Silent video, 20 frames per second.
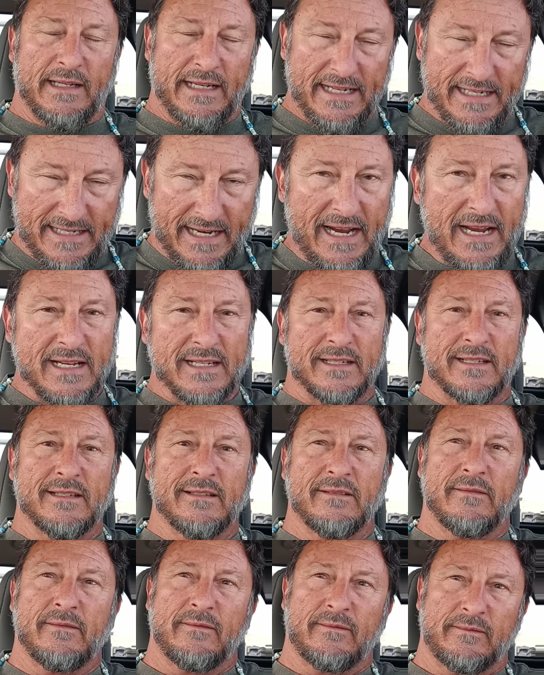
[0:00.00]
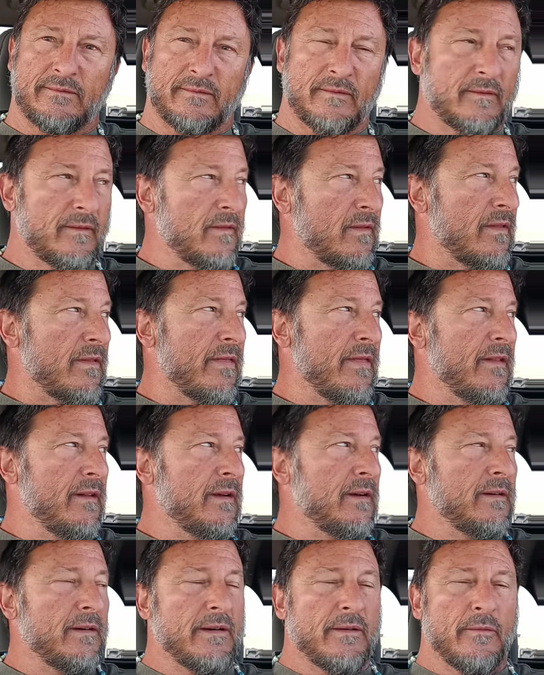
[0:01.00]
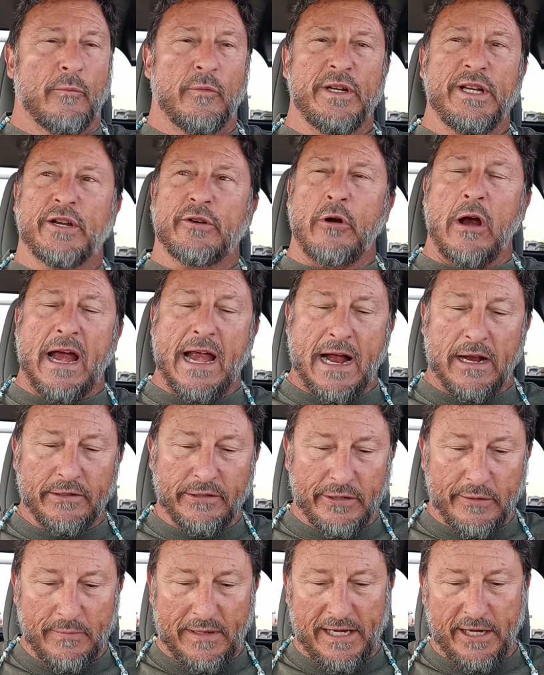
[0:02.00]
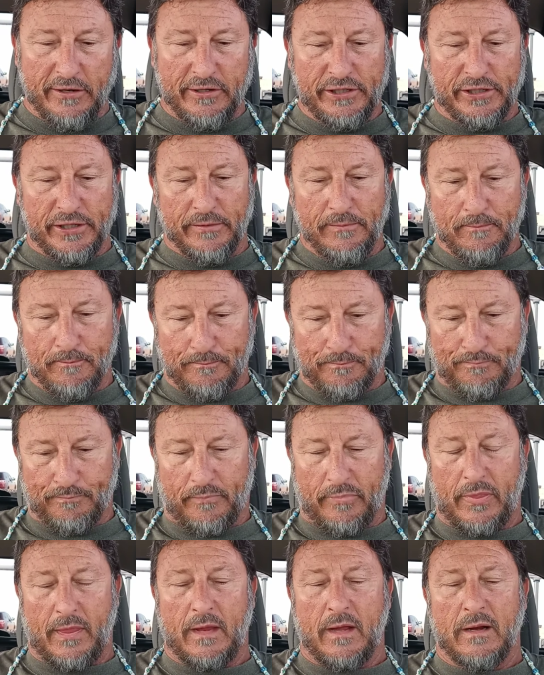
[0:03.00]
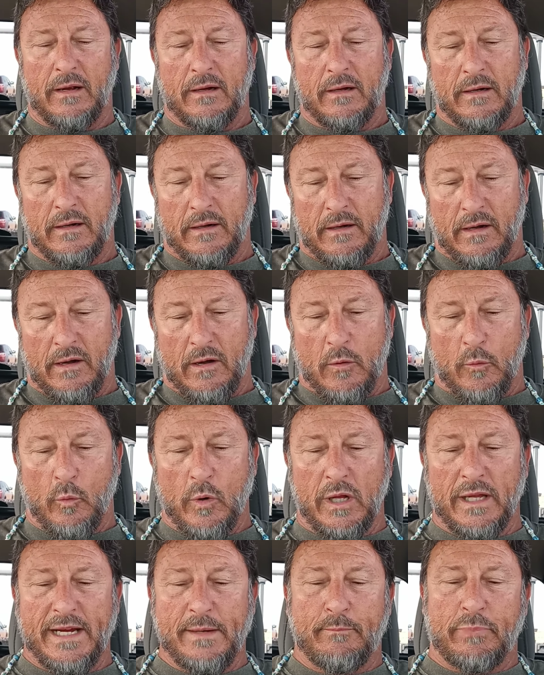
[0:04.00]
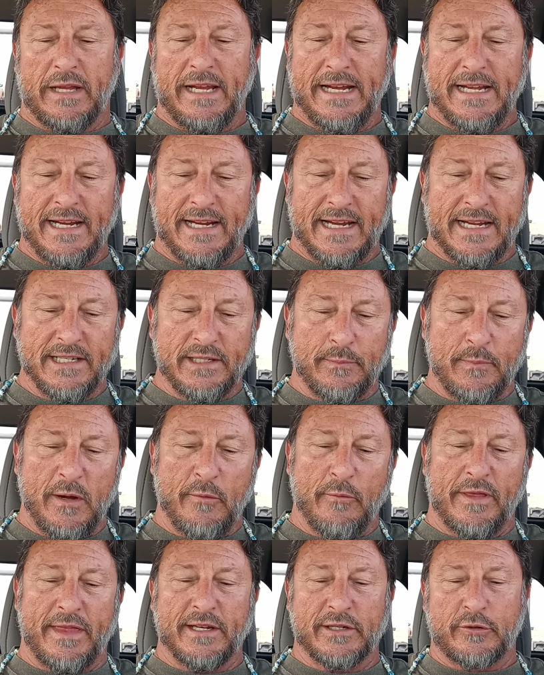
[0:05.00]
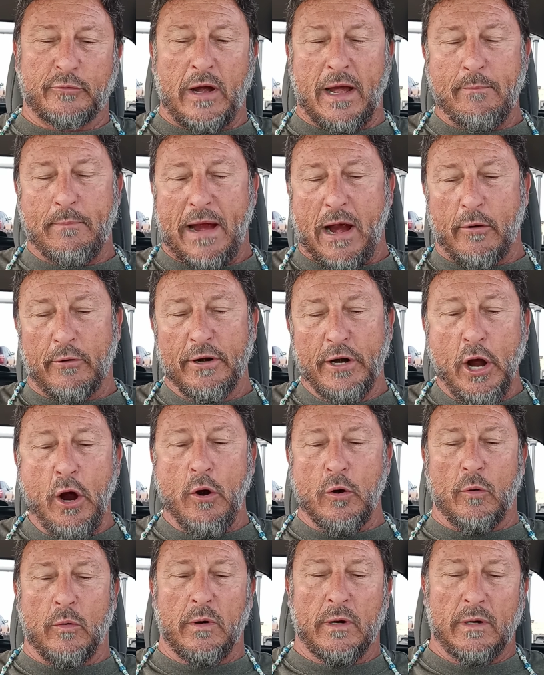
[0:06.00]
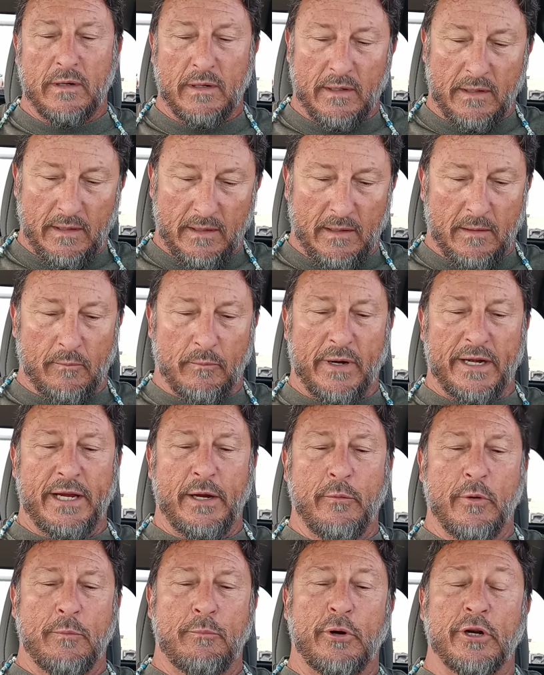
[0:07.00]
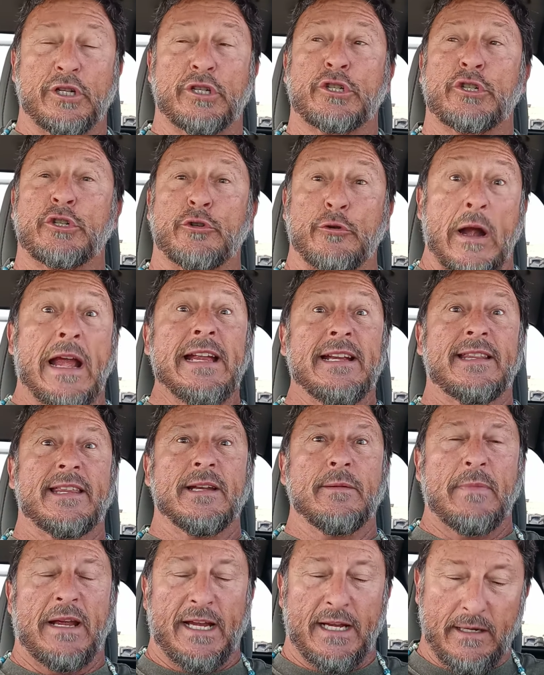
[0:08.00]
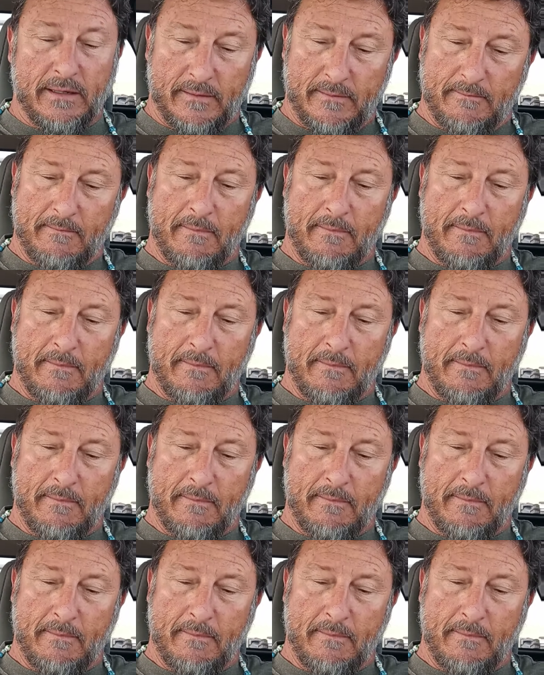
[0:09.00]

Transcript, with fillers: He does. When you cry out to him, he hears you. Will he plead against me with his great power? No, but he would put strength in me.